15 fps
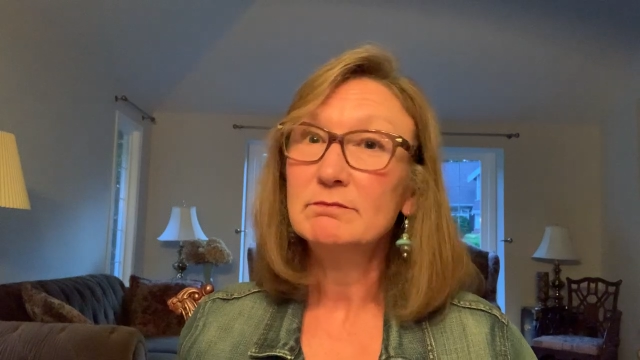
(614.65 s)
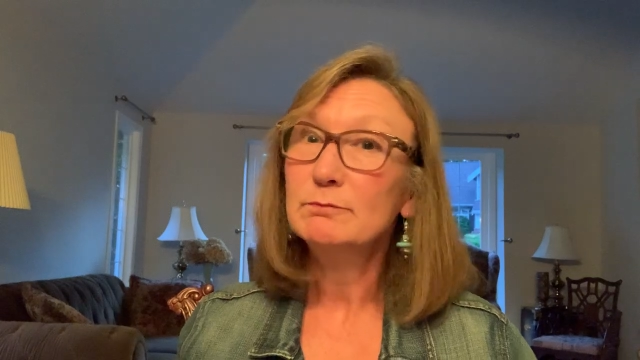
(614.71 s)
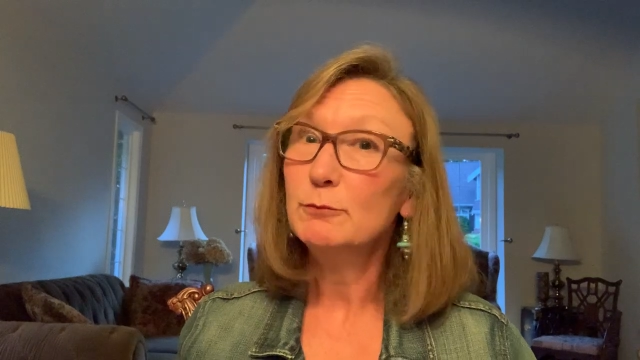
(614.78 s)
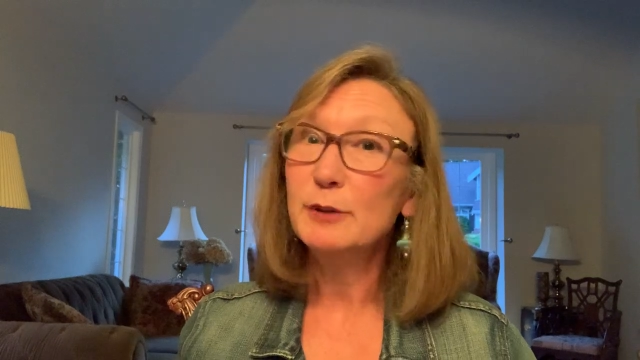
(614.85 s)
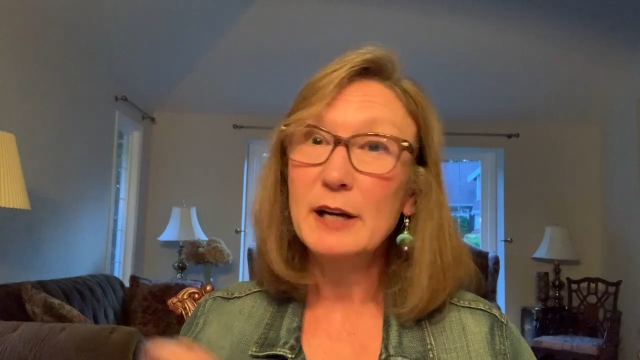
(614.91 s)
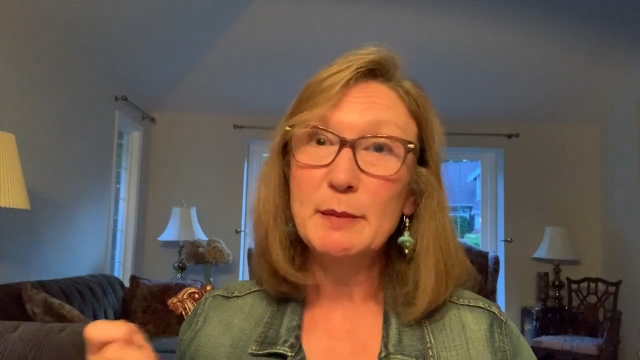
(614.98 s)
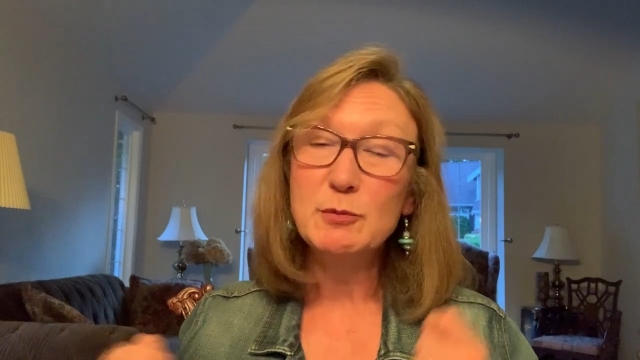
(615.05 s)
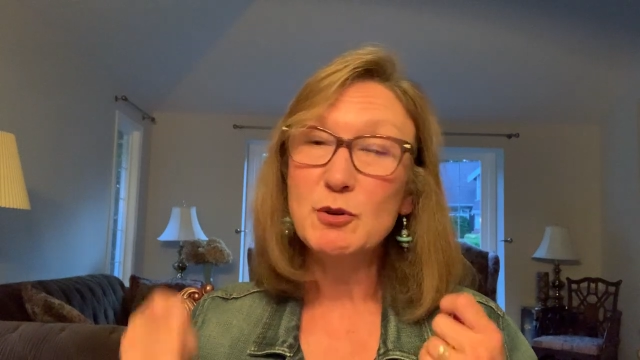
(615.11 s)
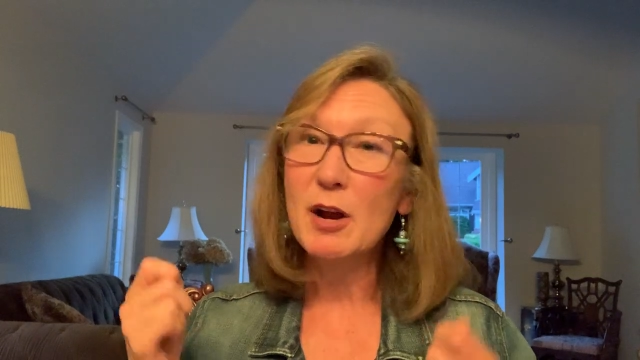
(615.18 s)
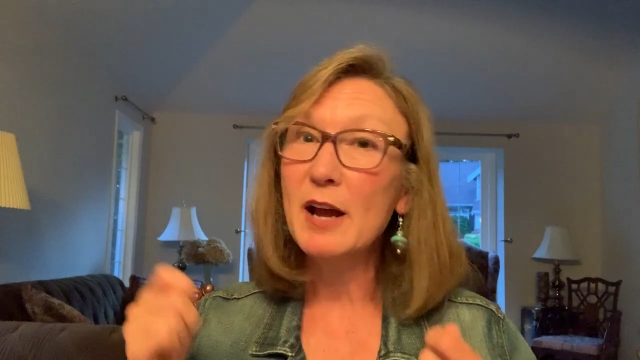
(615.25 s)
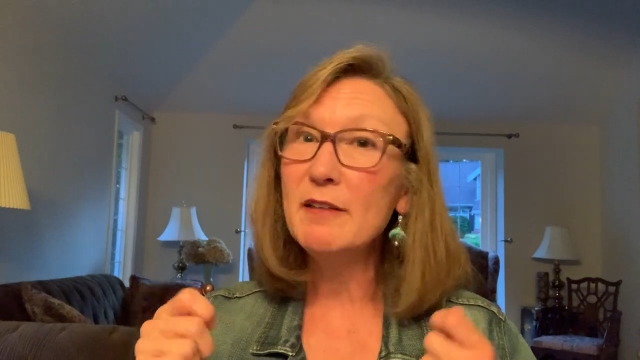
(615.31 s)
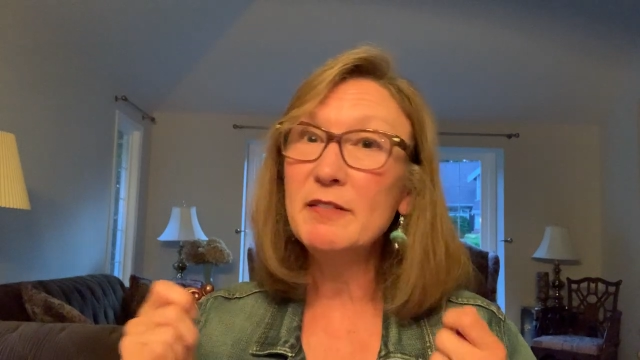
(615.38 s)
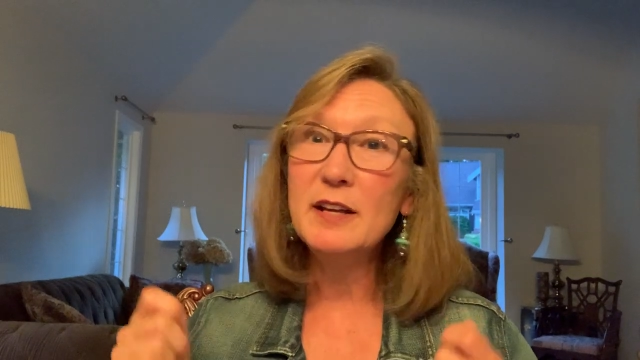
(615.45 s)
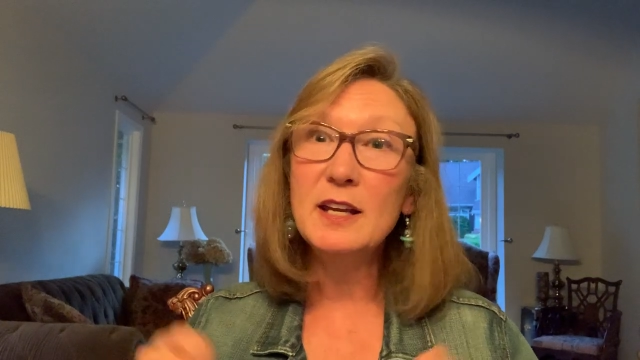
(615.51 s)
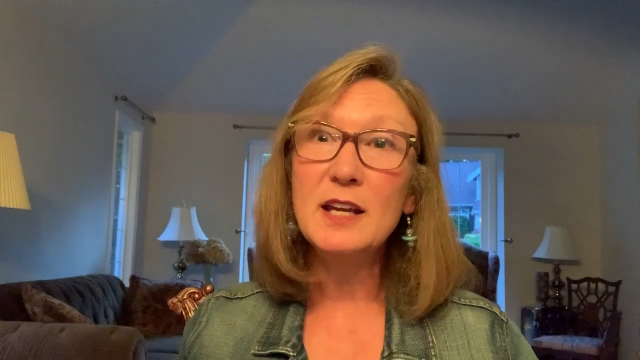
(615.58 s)
When I'm
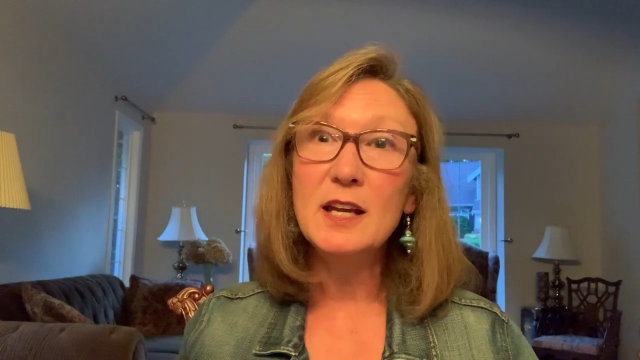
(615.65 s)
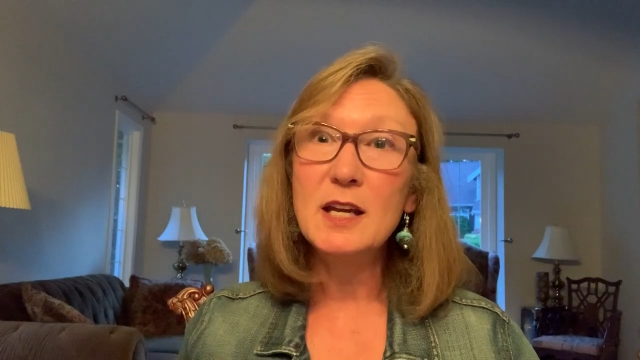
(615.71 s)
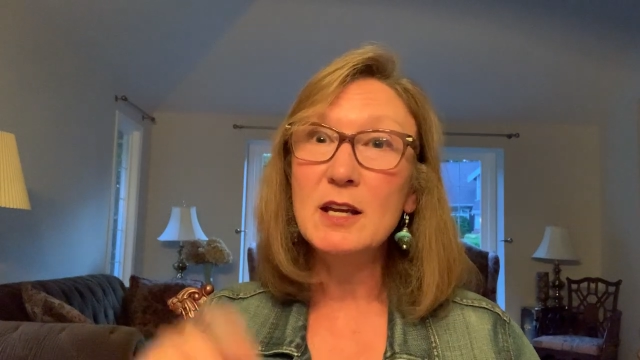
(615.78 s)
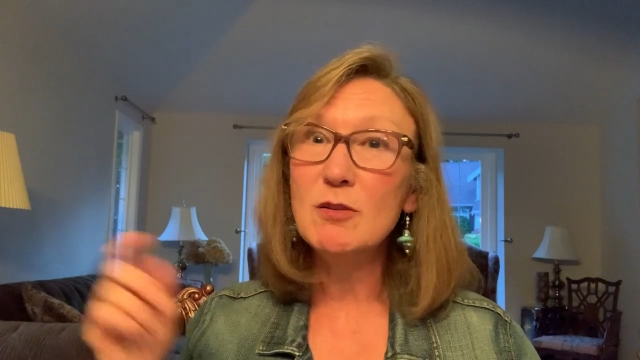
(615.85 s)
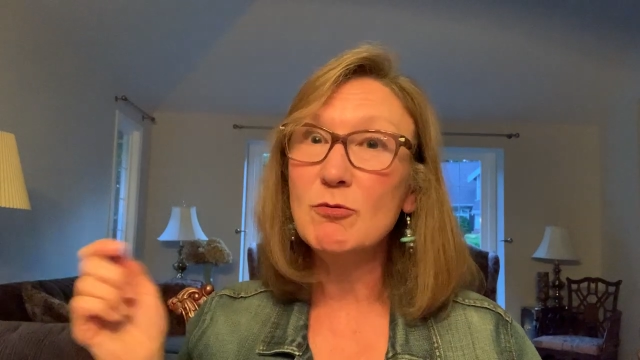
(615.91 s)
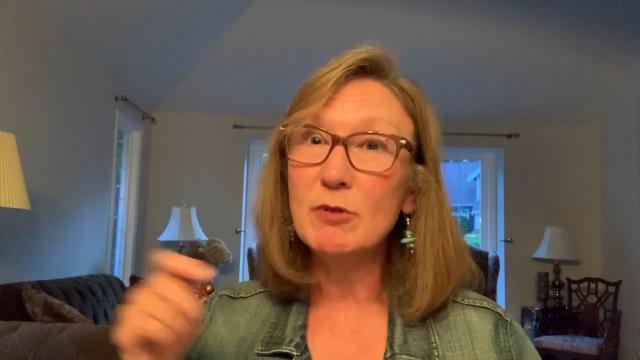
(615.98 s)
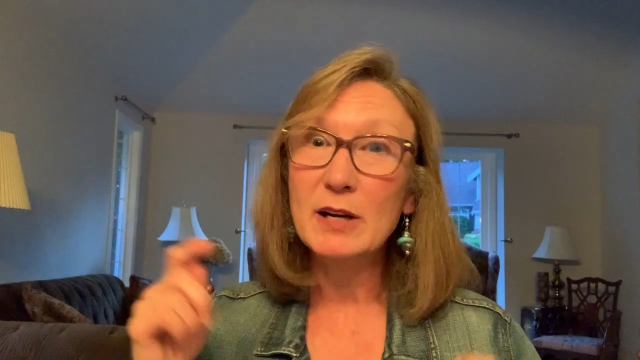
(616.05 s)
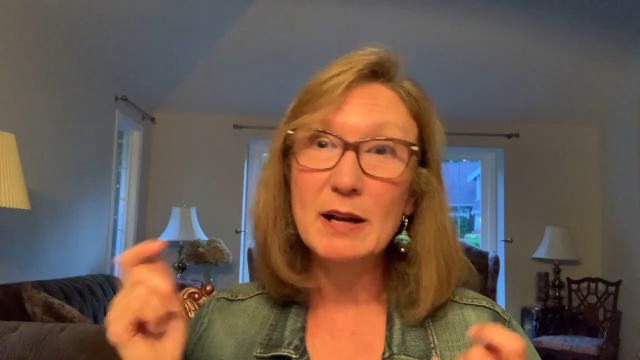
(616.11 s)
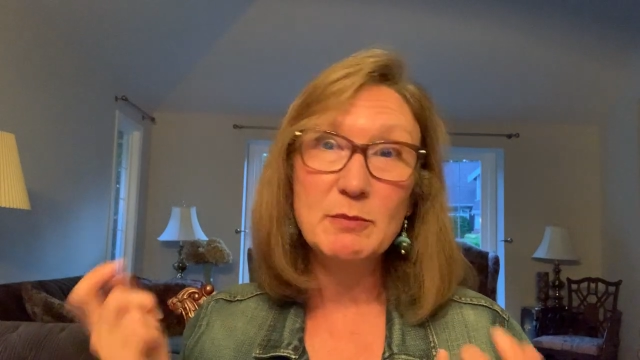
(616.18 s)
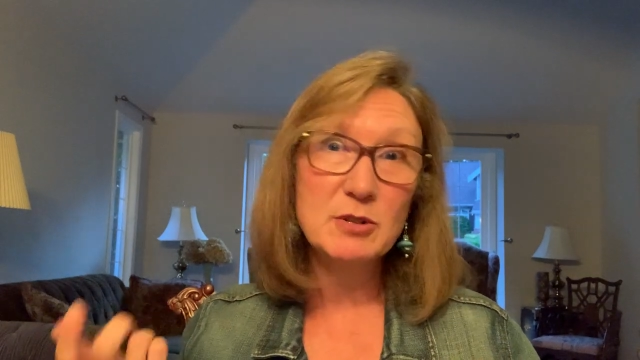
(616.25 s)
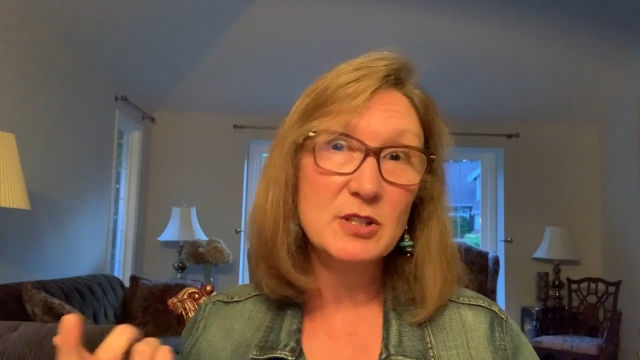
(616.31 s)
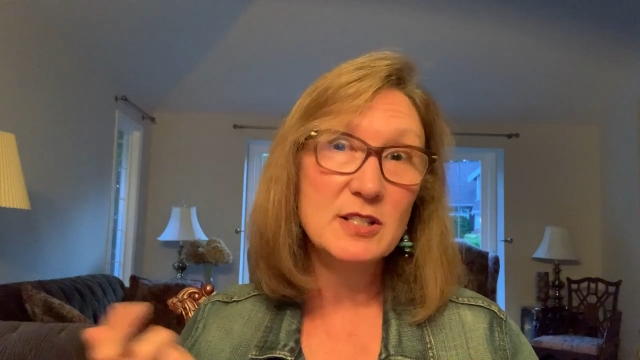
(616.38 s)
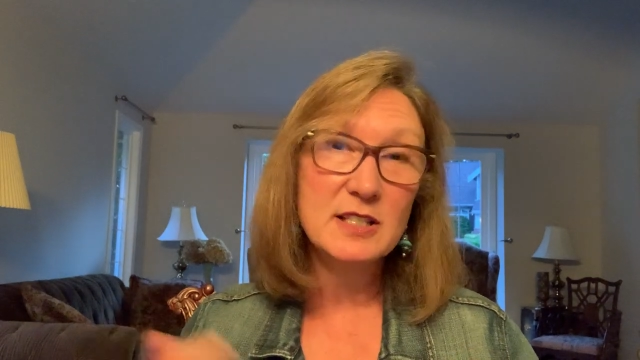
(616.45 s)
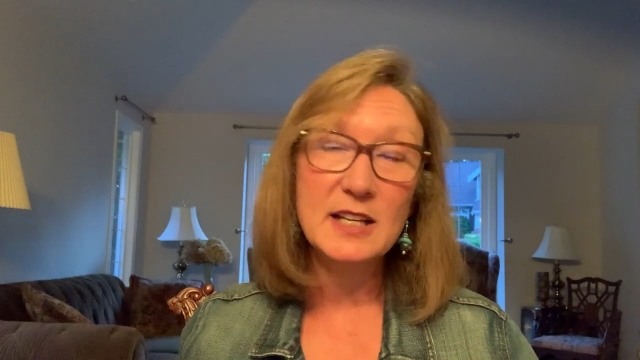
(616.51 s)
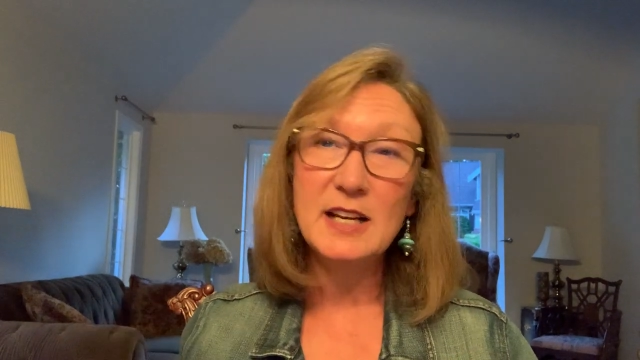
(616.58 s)
driving, when I'm
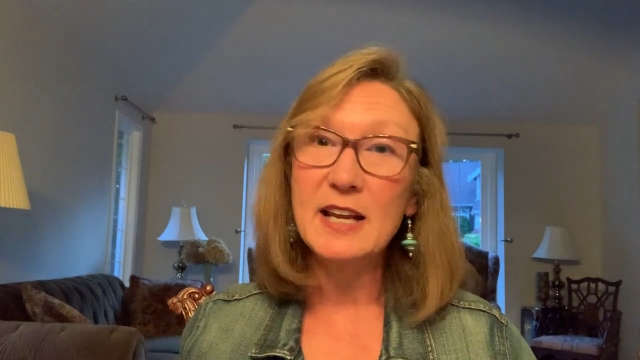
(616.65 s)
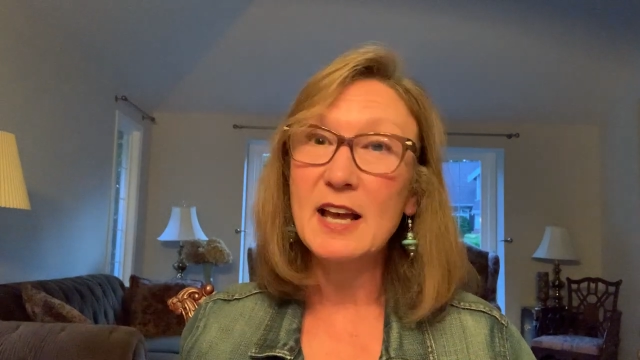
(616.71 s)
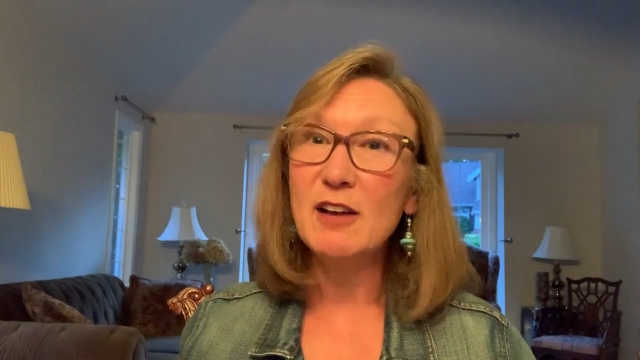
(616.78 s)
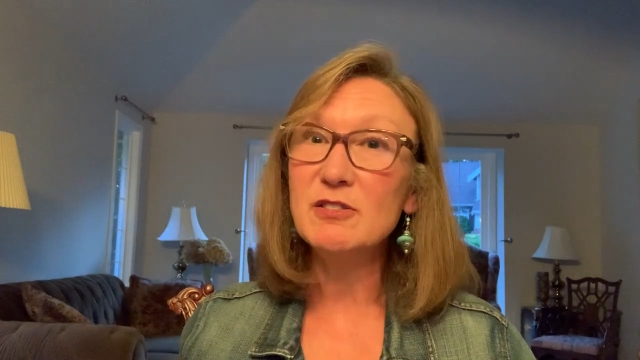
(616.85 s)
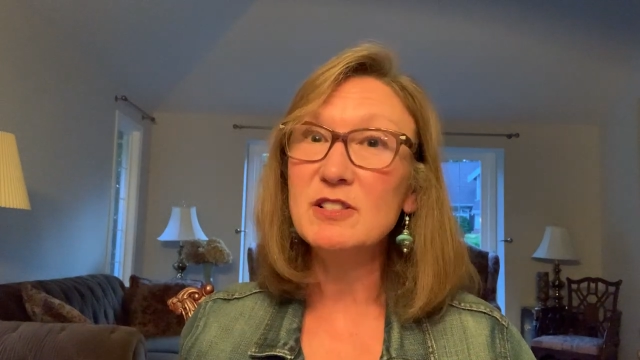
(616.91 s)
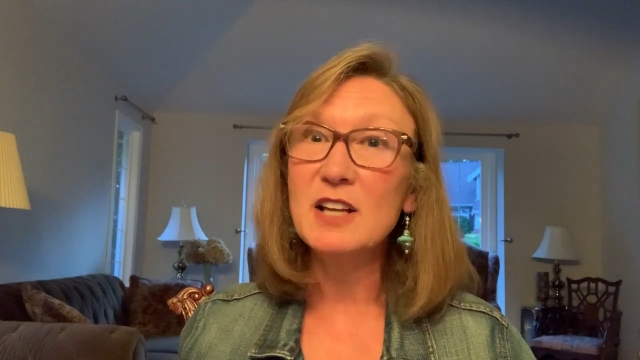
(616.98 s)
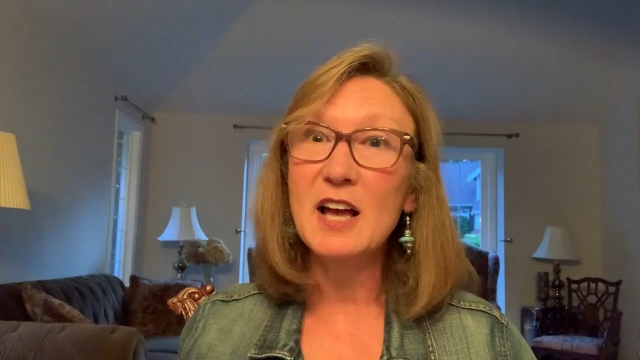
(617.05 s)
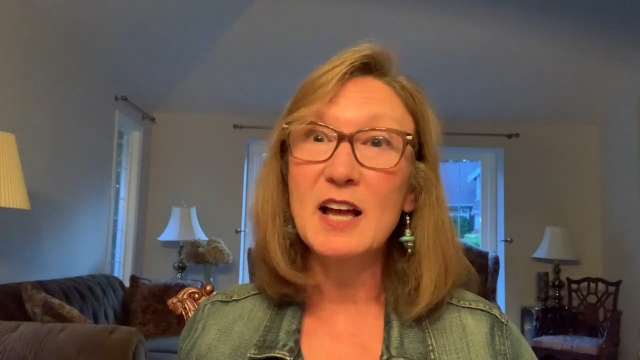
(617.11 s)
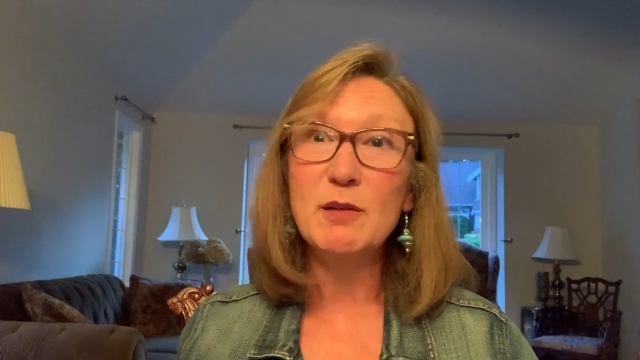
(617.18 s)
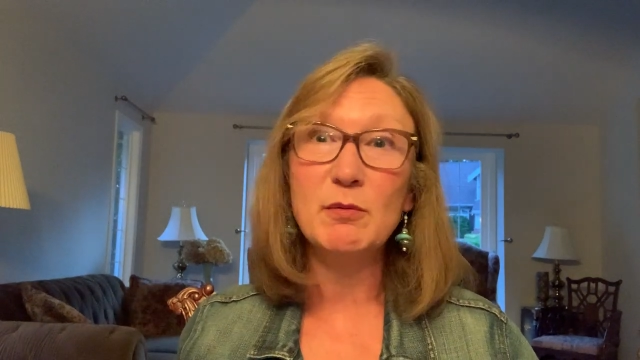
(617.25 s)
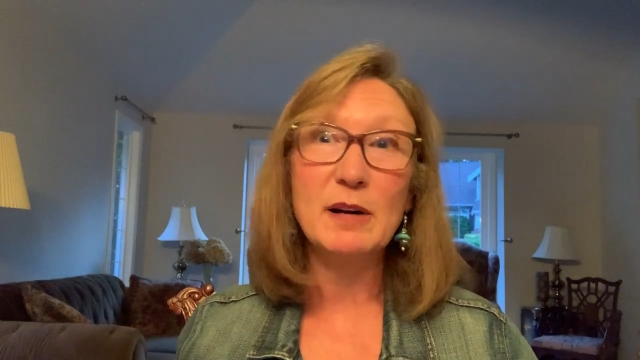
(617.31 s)
just sitting outside,